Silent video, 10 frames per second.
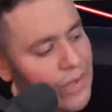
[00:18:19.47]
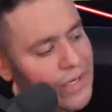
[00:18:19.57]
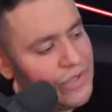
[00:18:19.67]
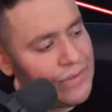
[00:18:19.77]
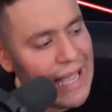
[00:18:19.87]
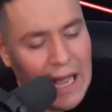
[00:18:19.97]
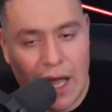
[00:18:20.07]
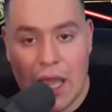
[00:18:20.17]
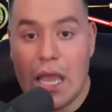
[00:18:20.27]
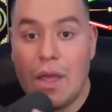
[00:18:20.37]
in and do that,
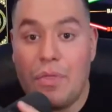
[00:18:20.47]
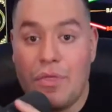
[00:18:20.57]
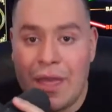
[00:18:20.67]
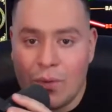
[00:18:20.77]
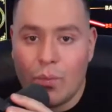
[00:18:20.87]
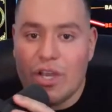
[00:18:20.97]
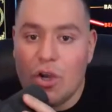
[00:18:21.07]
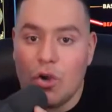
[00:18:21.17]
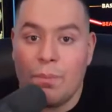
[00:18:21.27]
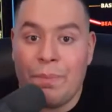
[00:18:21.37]
then
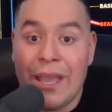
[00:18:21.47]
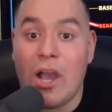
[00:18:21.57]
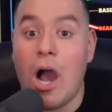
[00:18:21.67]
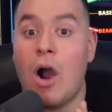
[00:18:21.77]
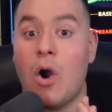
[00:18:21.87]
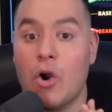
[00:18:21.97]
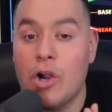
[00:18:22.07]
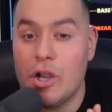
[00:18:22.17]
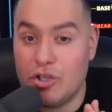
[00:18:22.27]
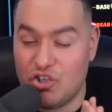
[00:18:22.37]
we pick our
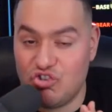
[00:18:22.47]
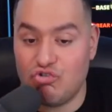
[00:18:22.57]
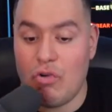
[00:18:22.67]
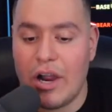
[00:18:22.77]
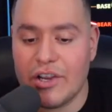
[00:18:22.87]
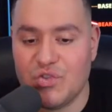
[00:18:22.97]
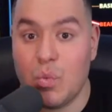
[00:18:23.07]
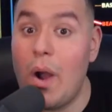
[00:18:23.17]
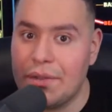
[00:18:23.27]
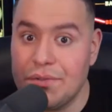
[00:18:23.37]
the strongest
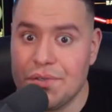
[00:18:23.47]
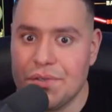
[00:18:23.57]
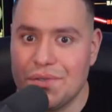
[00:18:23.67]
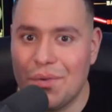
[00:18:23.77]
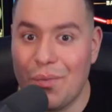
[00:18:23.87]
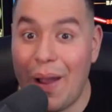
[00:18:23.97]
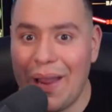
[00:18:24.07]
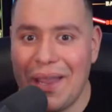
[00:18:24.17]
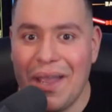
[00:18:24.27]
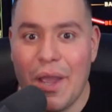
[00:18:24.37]
ones,
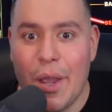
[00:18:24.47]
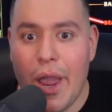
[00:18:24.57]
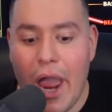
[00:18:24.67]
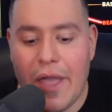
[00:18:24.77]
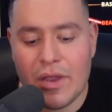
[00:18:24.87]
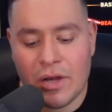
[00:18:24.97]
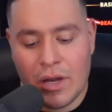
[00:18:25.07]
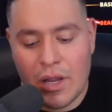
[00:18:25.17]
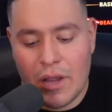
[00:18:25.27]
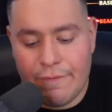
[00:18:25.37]
right? And then
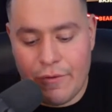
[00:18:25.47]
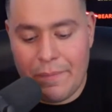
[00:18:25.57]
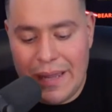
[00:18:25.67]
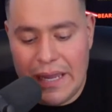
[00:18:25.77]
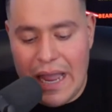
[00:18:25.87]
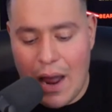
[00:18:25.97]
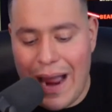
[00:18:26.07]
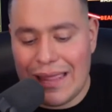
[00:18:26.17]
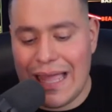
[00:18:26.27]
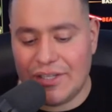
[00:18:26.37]
for me, how
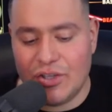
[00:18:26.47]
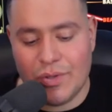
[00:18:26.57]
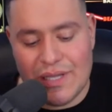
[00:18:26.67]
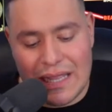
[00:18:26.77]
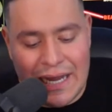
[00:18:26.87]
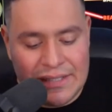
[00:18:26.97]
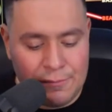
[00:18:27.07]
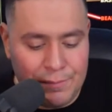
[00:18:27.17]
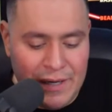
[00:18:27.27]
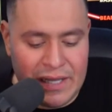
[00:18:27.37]
I like to do is I like to
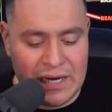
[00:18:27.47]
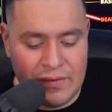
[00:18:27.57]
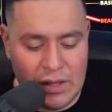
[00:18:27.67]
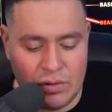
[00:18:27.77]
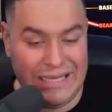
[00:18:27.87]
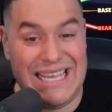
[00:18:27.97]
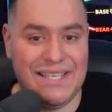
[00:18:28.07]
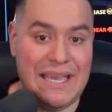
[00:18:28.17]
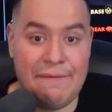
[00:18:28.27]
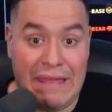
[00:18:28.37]
pick kind of a little
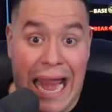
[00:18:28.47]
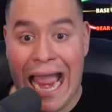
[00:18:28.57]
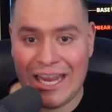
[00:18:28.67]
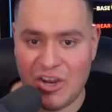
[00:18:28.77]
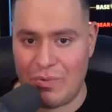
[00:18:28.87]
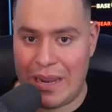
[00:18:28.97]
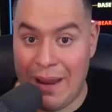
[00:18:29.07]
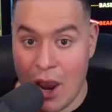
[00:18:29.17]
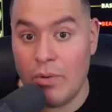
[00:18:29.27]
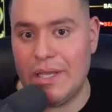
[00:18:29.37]
ETF that I create,
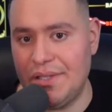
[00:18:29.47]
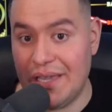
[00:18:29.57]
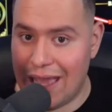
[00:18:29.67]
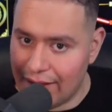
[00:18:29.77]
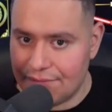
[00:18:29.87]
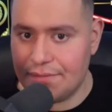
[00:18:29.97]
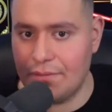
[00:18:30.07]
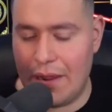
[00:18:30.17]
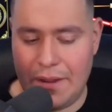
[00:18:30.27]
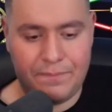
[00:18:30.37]
my own ETF,
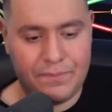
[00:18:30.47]
right?